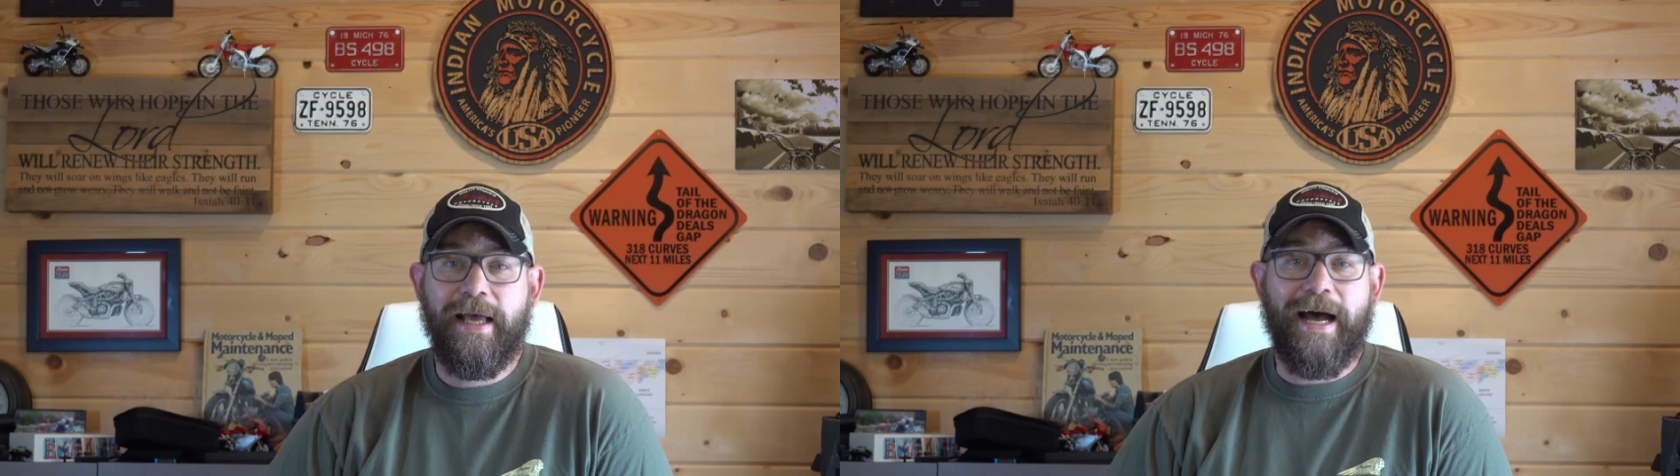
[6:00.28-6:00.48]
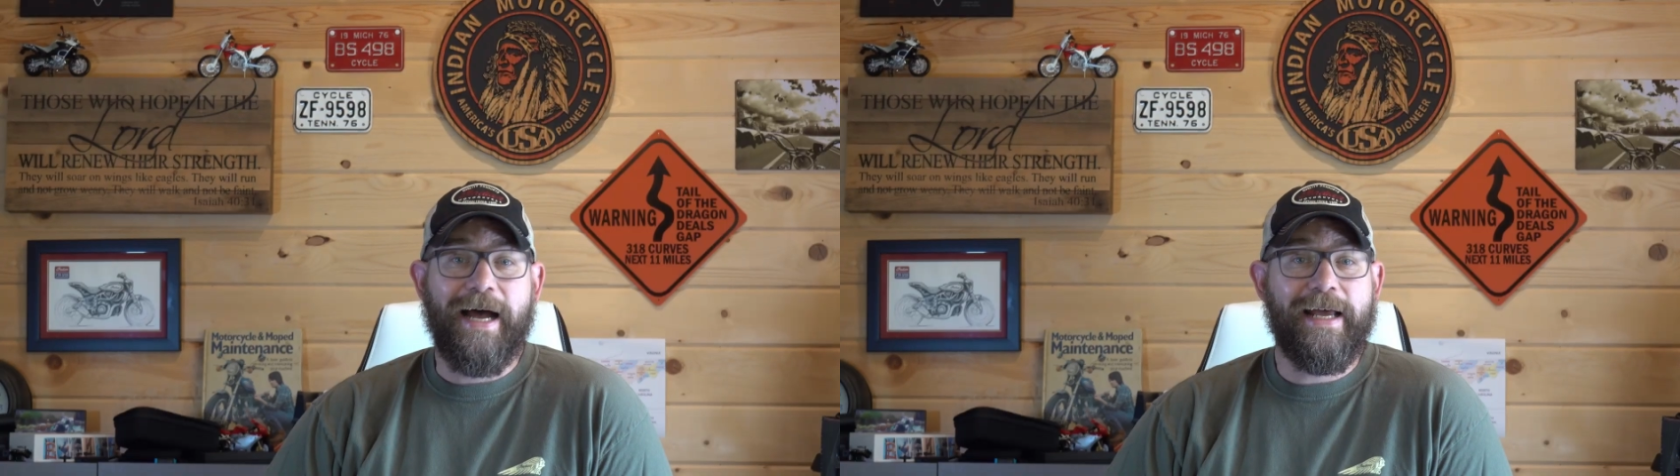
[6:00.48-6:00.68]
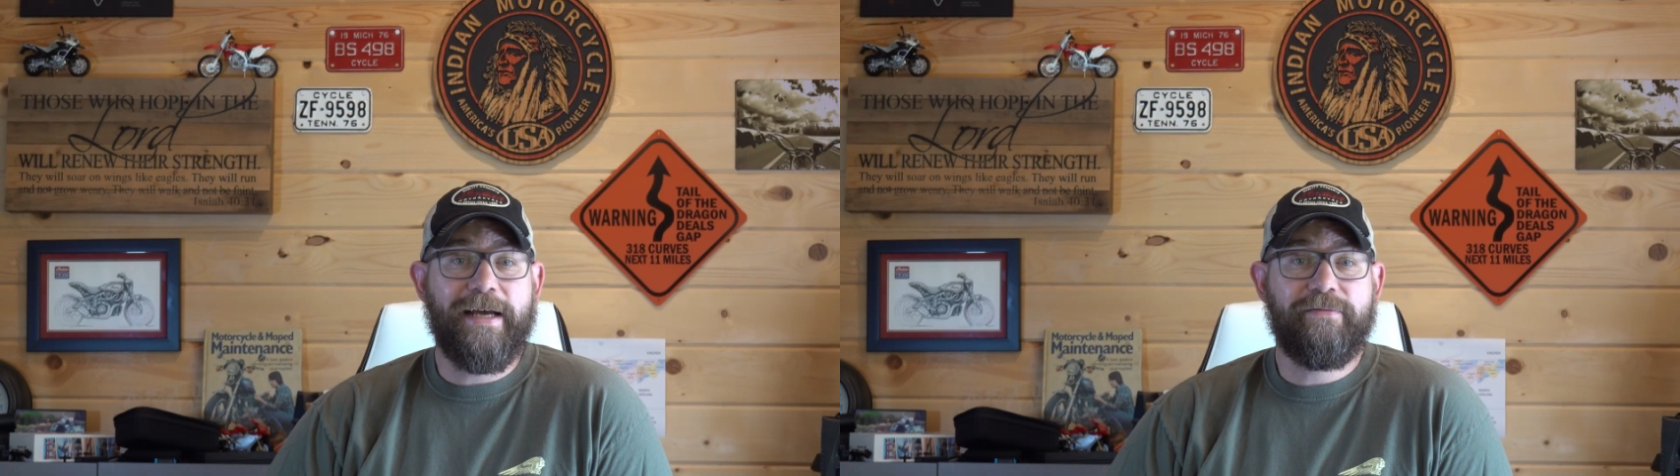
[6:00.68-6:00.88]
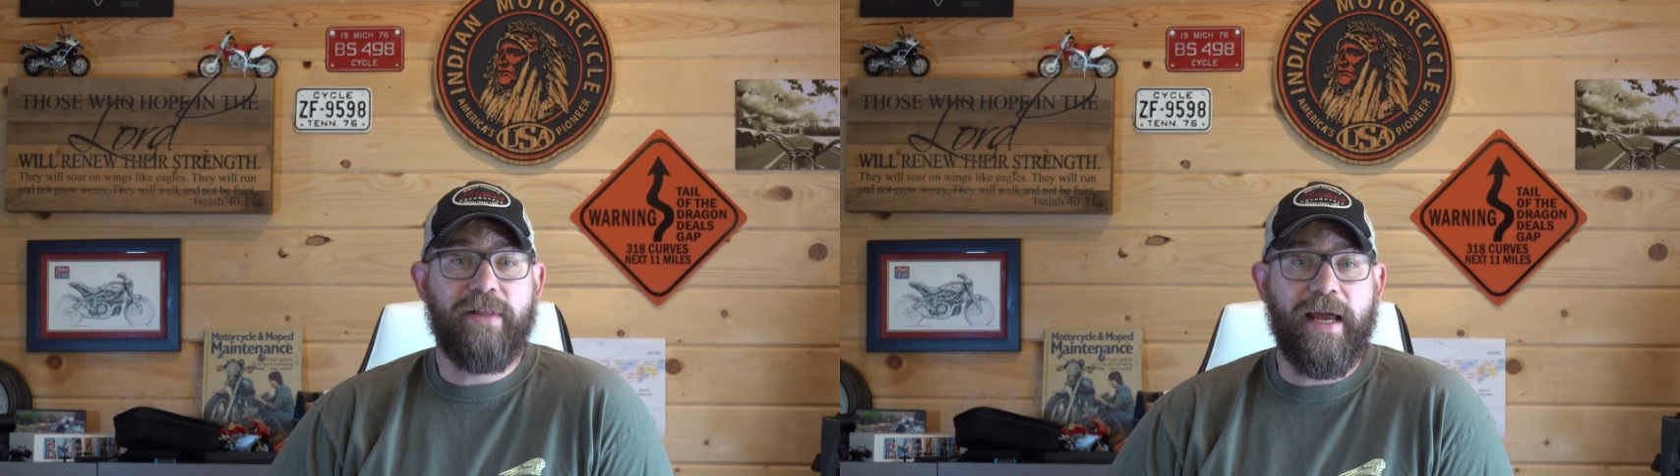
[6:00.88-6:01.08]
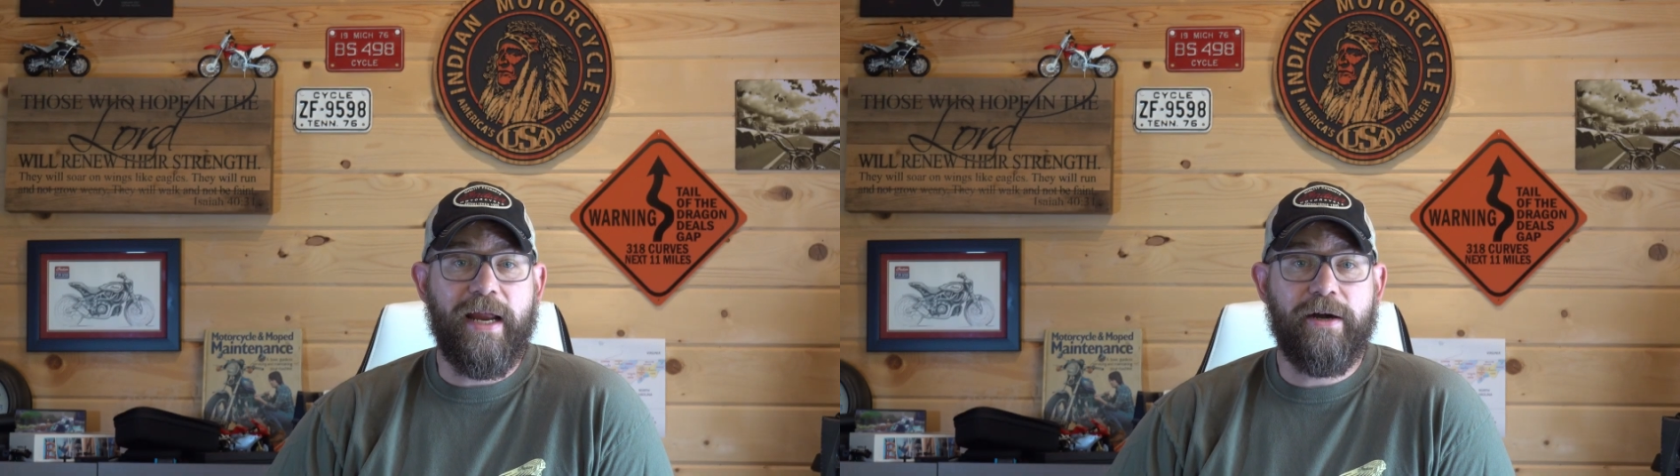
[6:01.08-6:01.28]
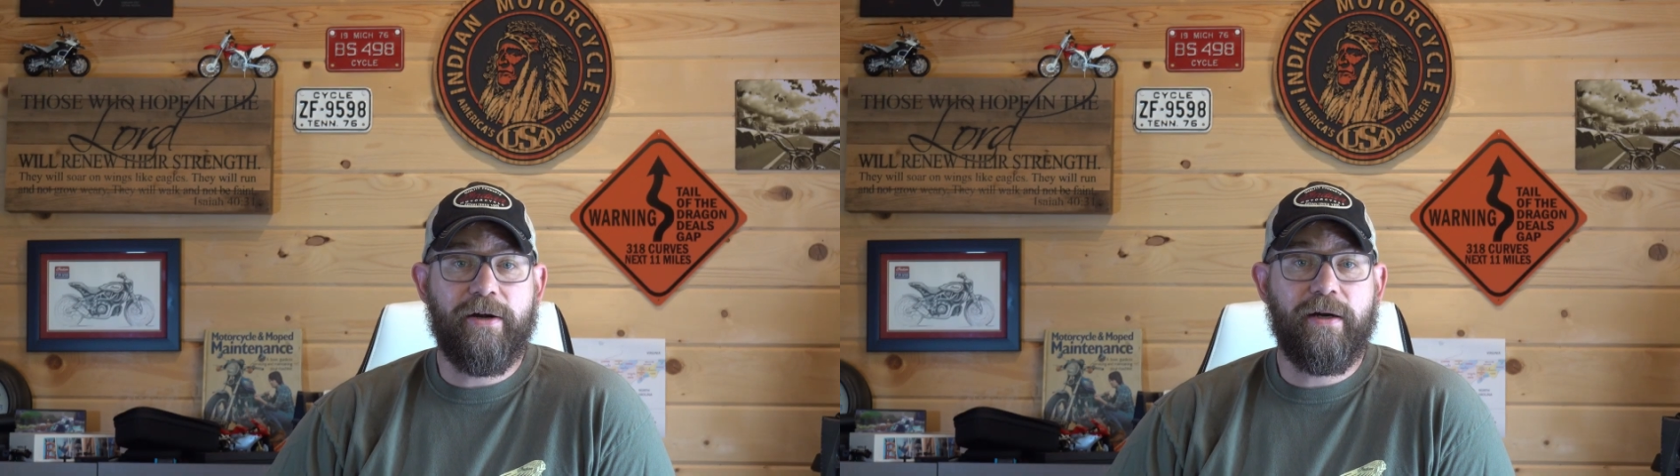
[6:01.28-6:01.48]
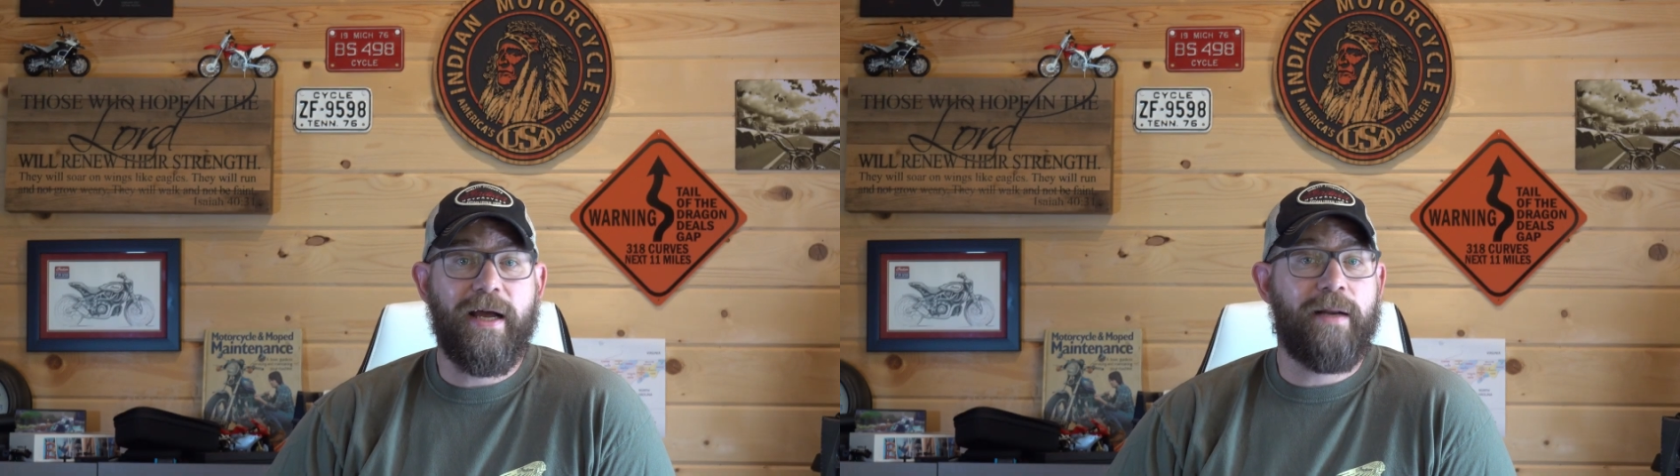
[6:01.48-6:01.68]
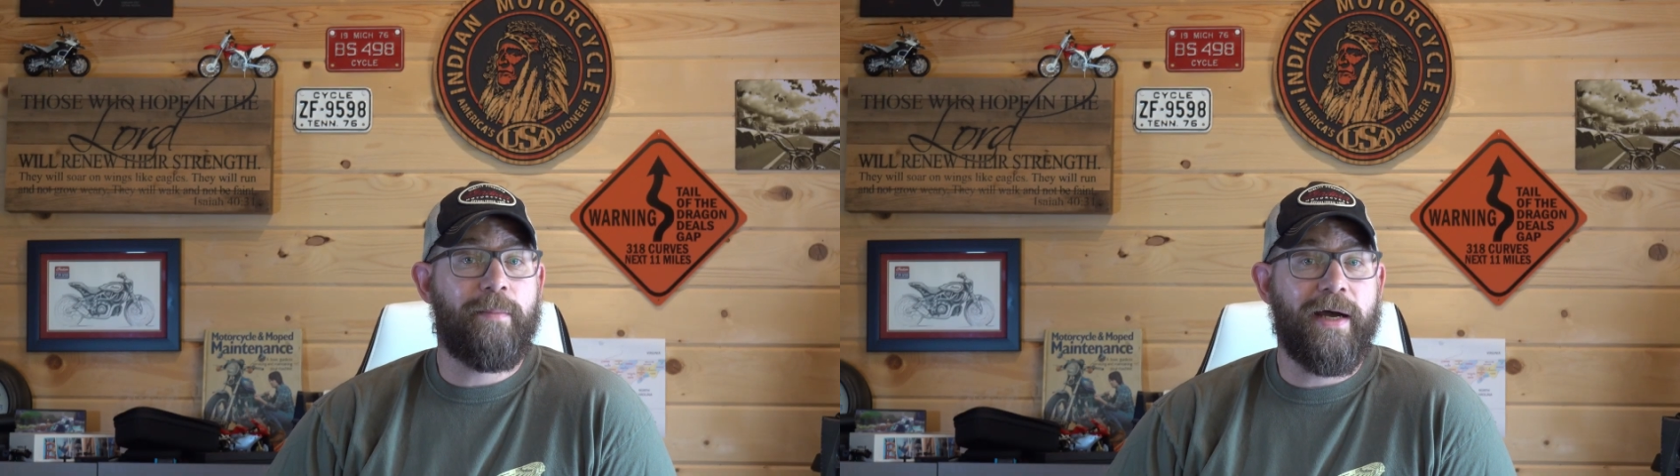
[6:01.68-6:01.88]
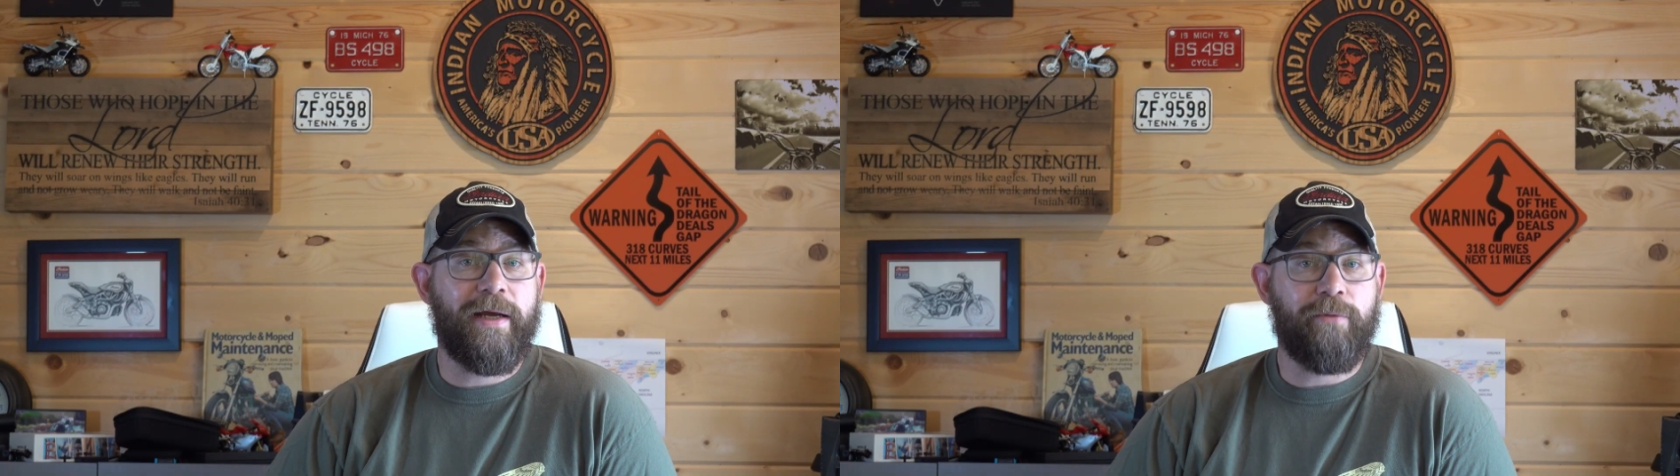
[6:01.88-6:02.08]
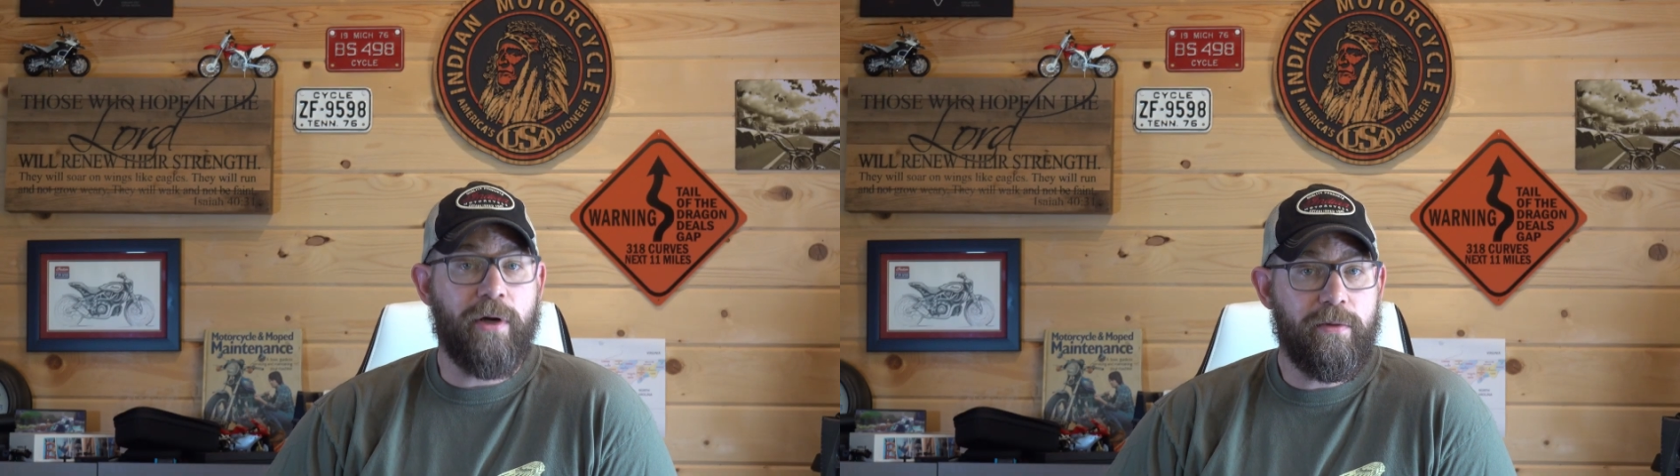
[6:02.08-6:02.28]
I have the air on
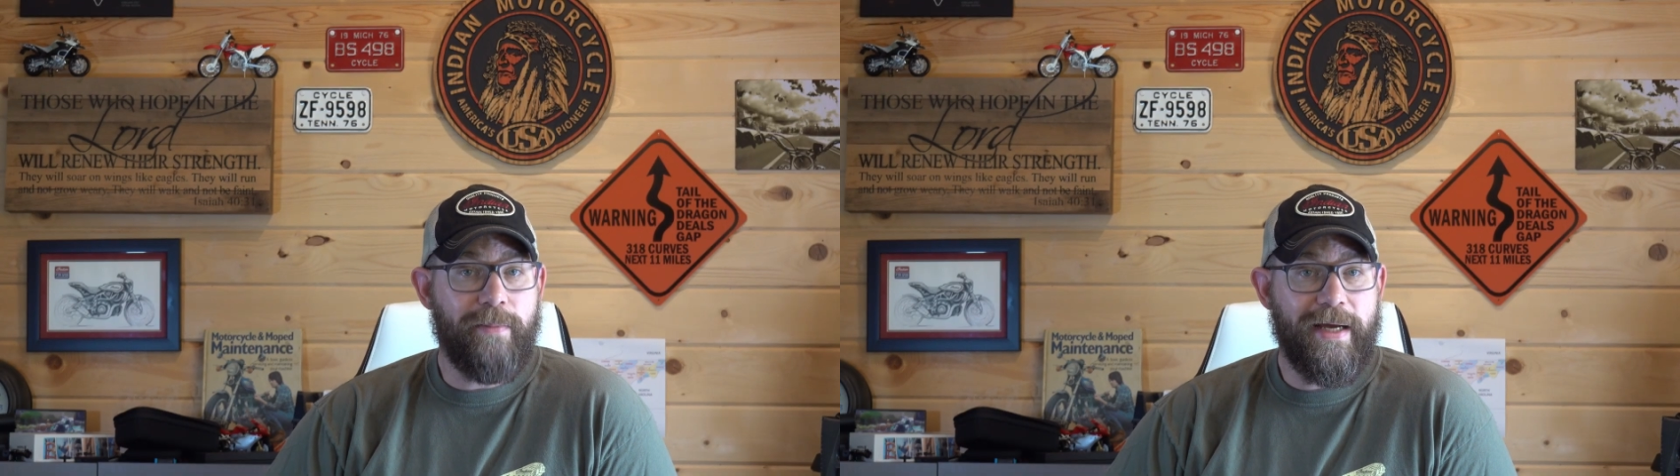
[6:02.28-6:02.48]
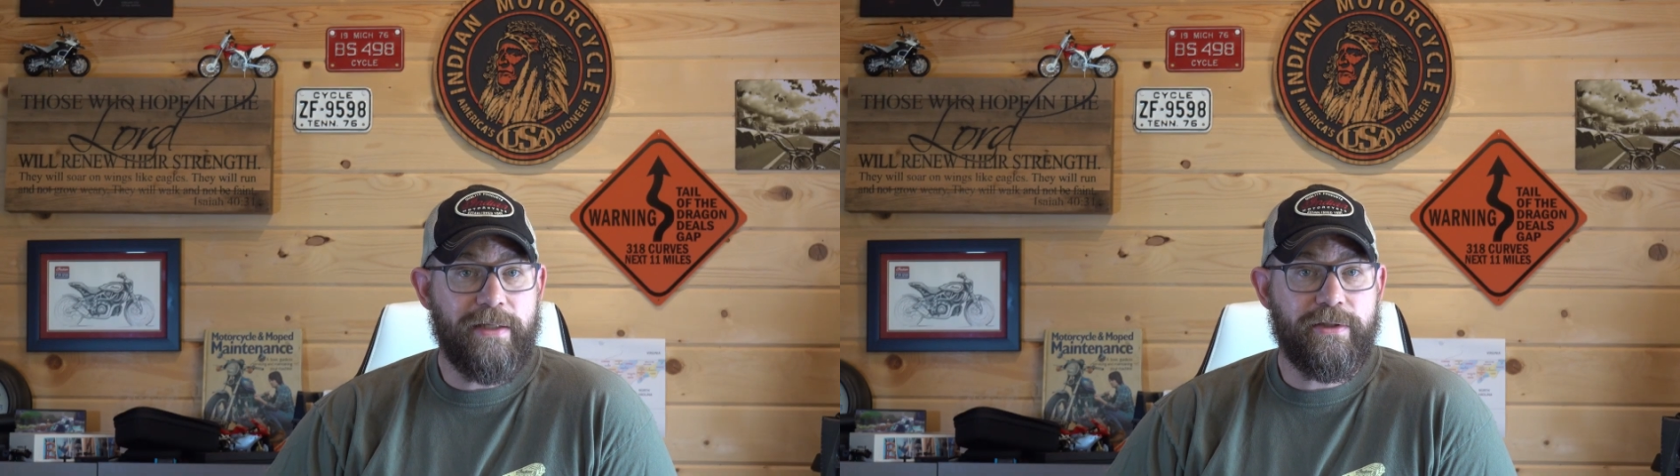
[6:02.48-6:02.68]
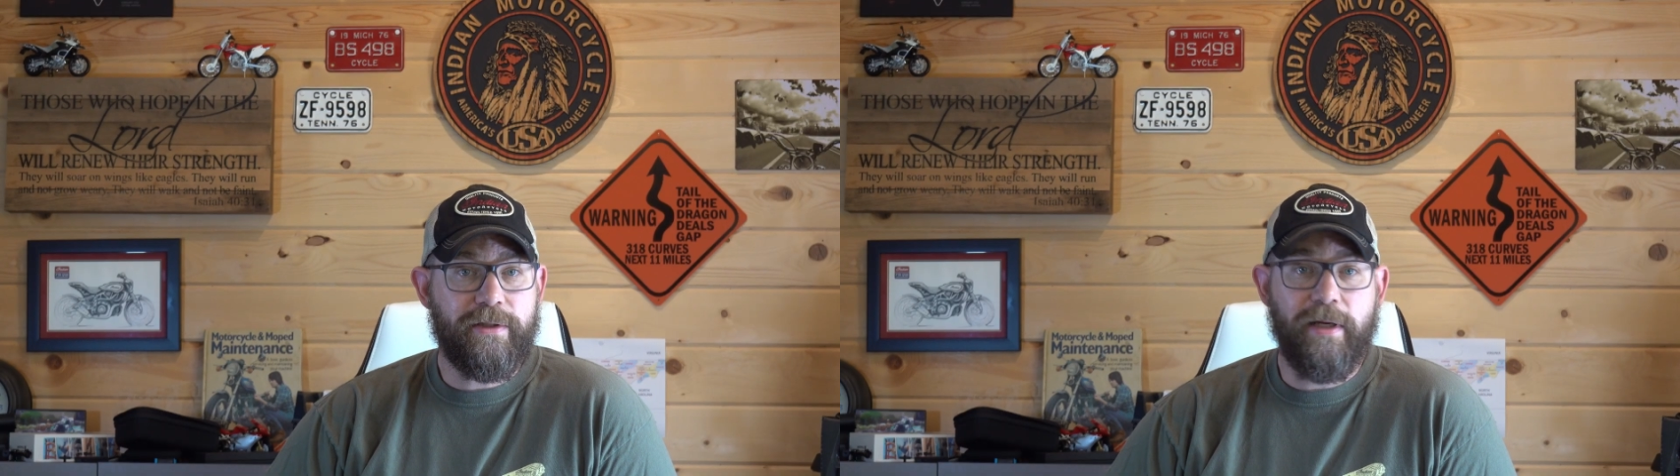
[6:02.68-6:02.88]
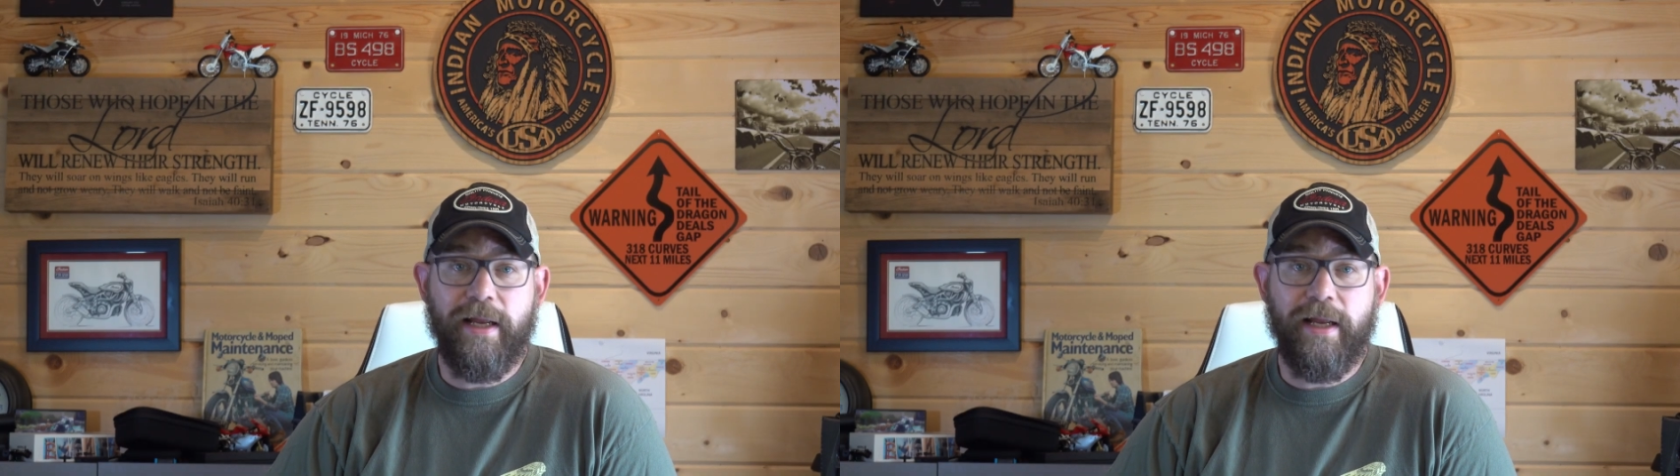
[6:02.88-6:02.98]
my Roadmaster